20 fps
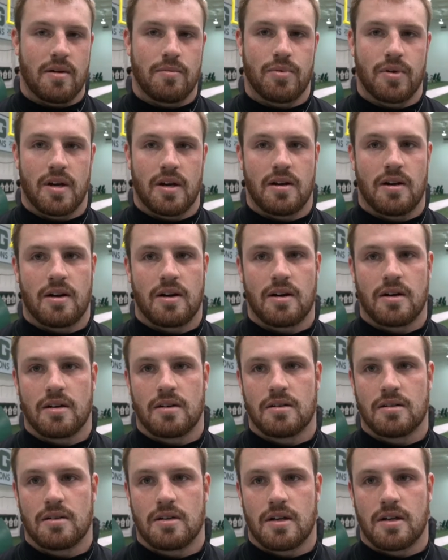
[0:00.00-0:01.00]
and played hard,
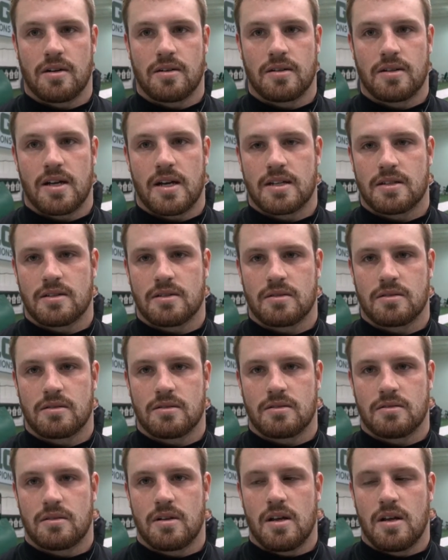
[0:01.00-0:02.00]
you know, and that's
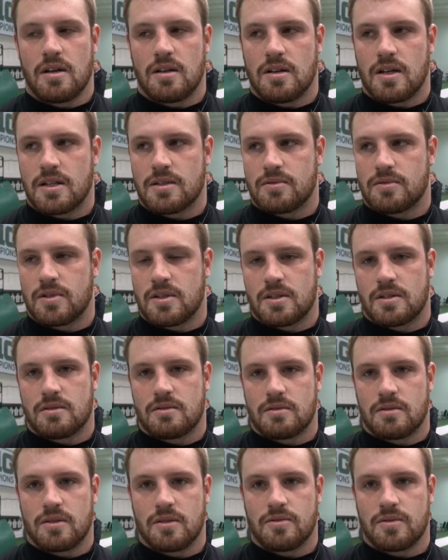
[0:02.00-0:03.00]
what
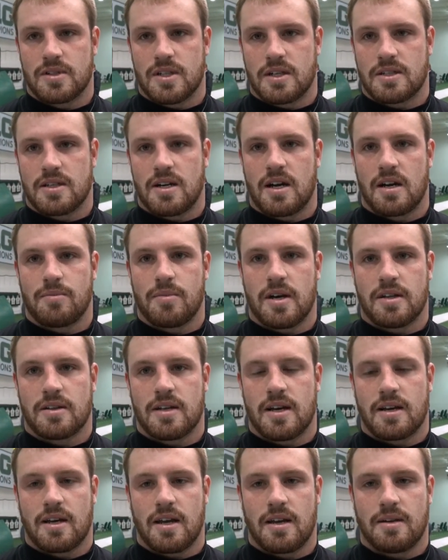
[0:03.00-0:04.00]
was exciting about
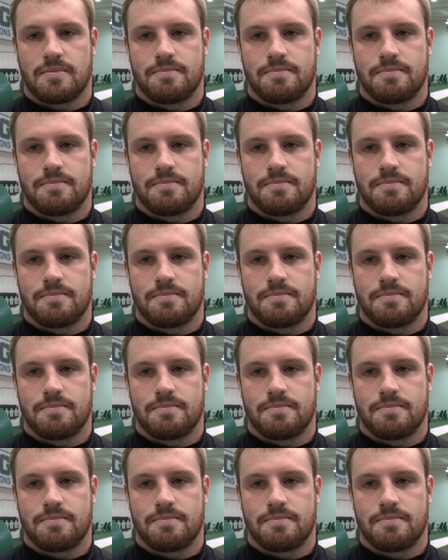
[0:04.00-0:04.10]
that game.